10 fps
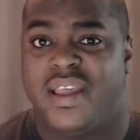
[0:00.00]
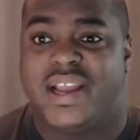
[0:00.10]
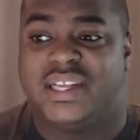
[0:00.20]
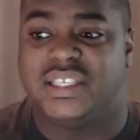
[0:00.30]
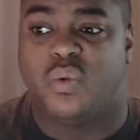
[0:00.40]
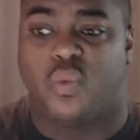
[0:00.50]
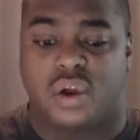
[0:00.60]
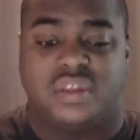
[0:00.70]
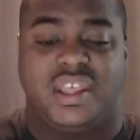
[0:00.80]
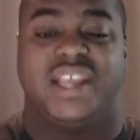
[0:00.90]
is it
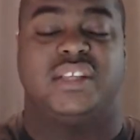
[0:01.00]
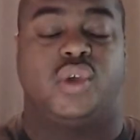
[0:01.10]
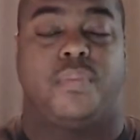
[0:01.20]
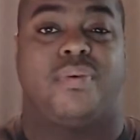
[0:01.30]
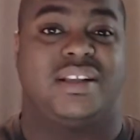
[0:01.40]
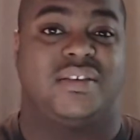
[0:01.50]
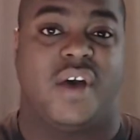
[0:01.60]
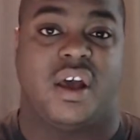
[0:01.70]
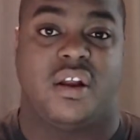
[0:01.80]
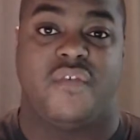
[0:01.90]
worth the entry price of
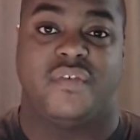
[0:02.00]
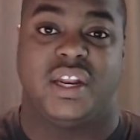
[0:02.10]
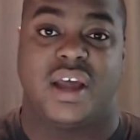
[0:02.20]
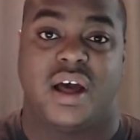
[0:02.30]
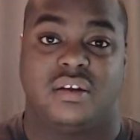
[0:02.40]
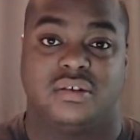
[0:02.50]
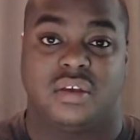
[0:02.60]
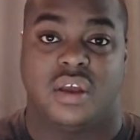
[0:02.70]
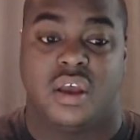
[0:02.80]
$150?